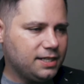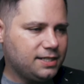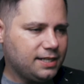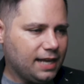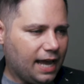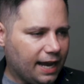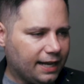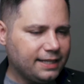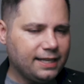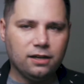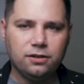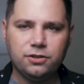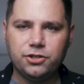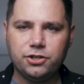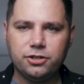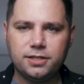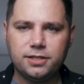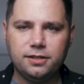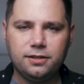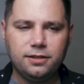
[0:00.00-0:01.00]
Sacktown
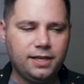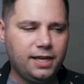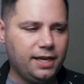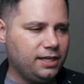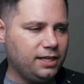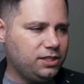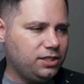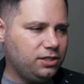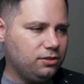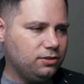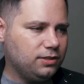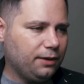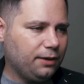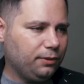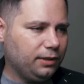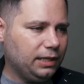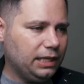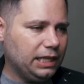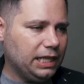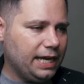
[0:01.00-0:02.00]
jersey the Kings use, I
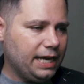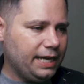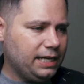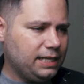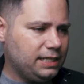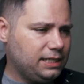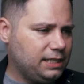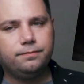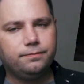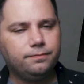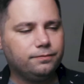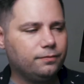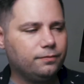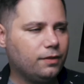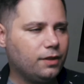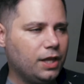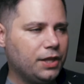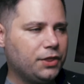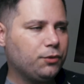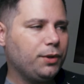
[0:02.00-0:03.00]
really liked.
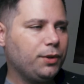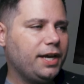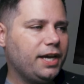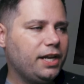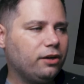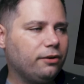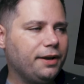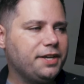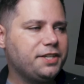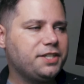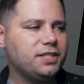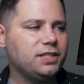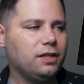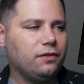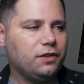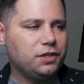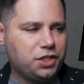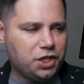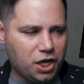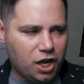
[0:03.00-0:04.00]
The 3 iterations of
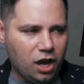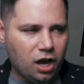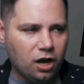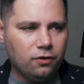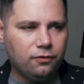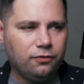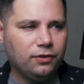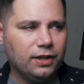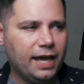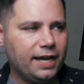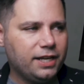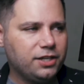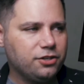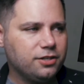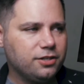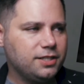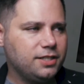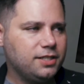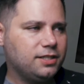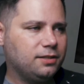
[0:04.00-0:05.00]
the Chicago flag
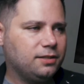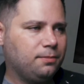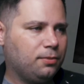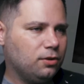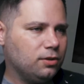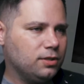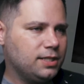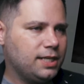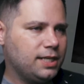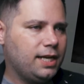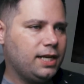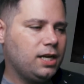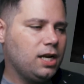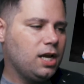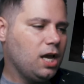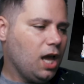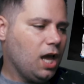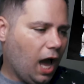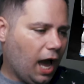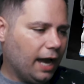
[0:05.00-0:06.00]
jerseys the Bulls did,
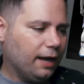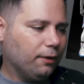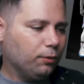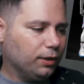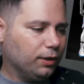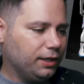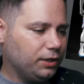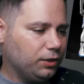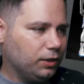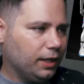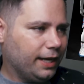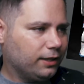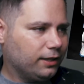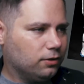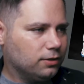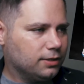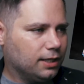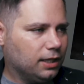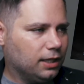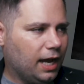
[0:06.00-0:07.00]
I really do like
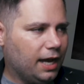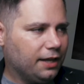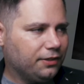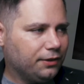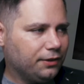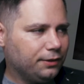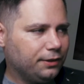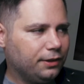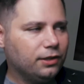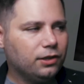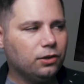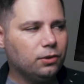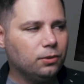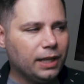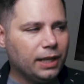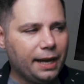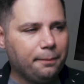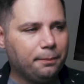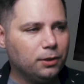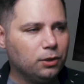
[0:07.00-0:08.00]
those a lot. The little
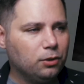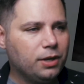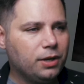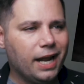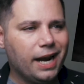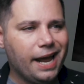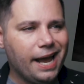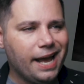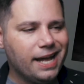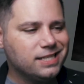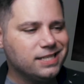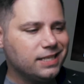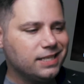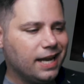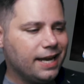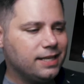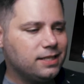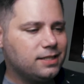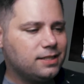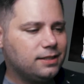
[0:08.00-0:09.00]
white-blue kind of adds a
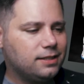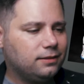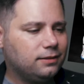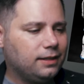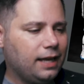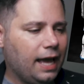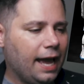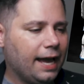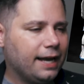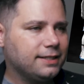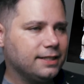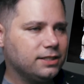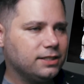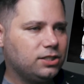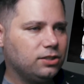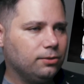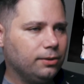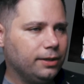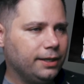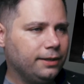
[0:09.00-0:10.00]
nice accent
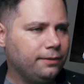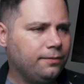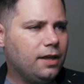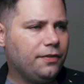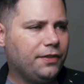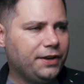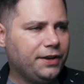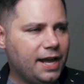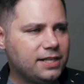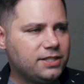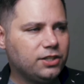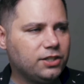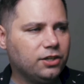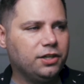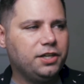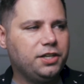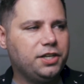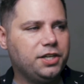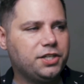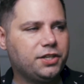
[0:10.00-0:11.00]
to it. The Nets Earn
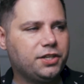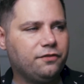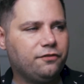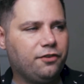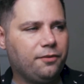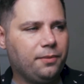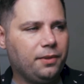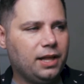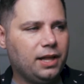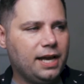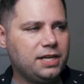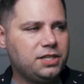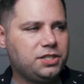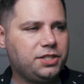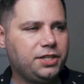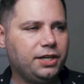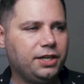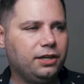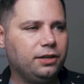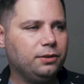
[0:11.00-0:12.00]
edition from the last
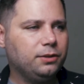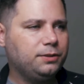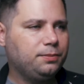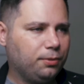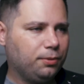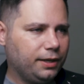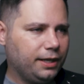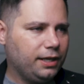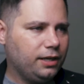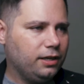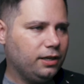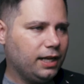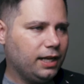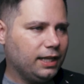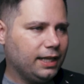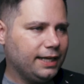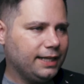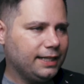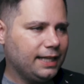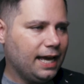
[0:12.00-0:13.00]
year was pretty good. I
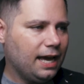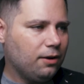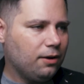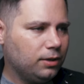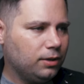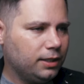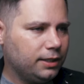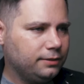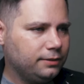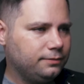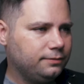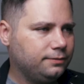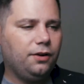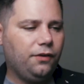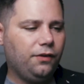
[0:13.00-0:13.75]
like that one.